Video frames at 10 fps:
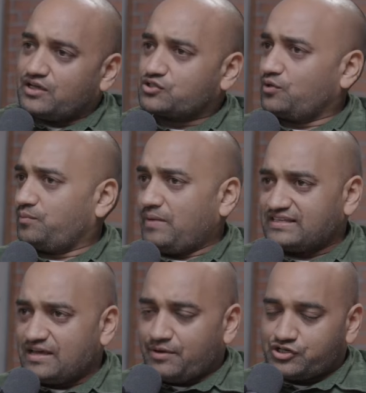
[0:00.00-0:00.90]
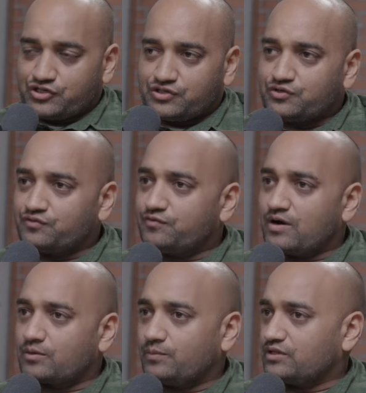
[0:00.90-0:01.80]
So as I mentioned, you've
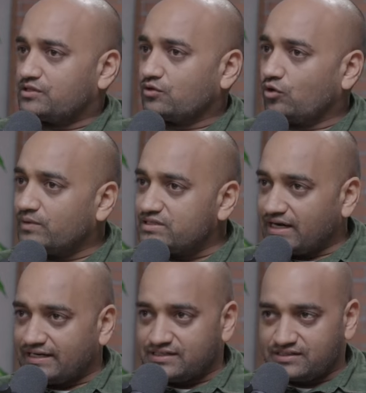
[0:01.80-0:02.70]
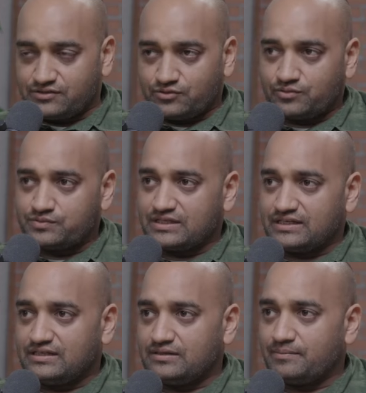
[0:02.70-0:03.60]
worked with global giants, you know,
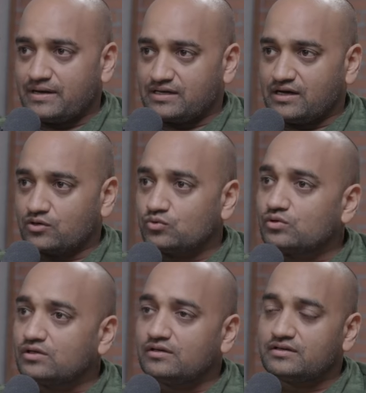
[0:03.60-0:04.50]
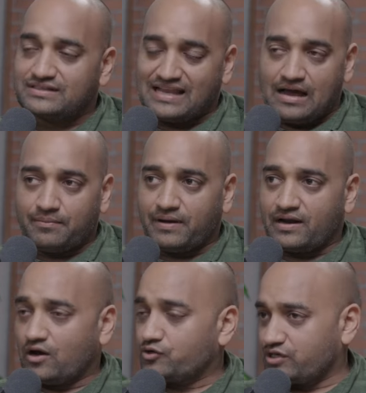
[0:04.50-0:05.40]
Citi, Meta, Google, Snap, and
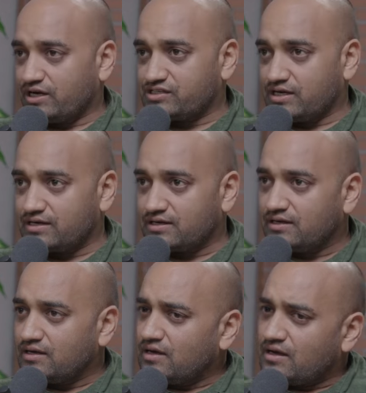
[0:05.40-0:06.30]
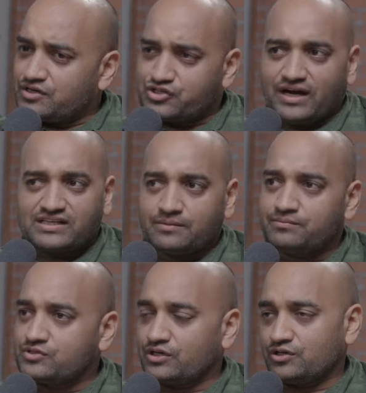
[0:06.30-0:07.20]
now ShareChat. Share
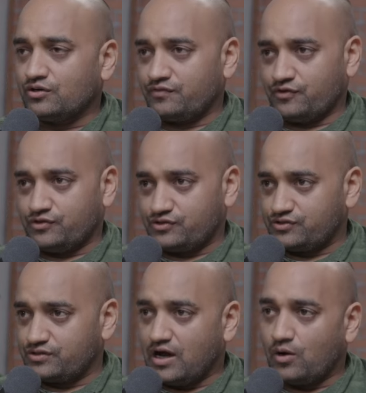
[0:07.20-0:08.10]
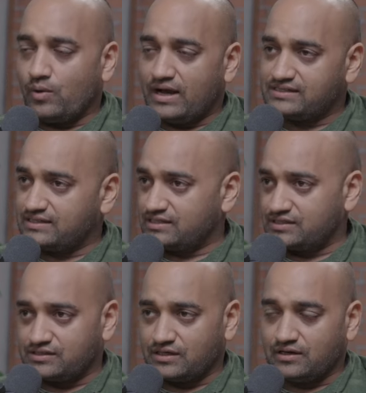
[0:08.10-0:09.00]
some journey of yours. How has
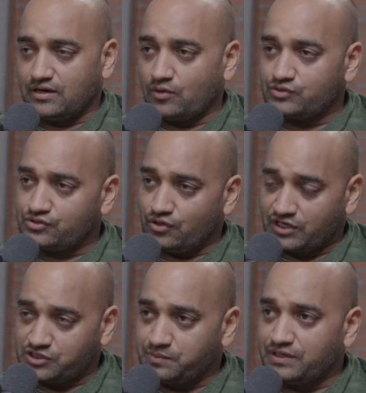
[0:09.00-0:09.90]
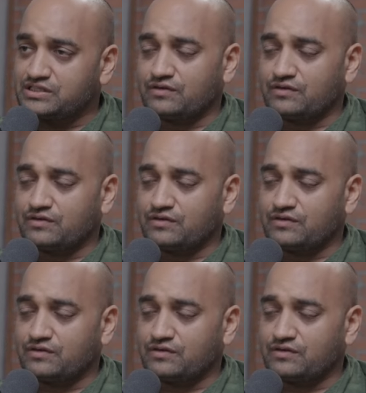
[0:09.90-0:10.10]
this, uh, how has your experience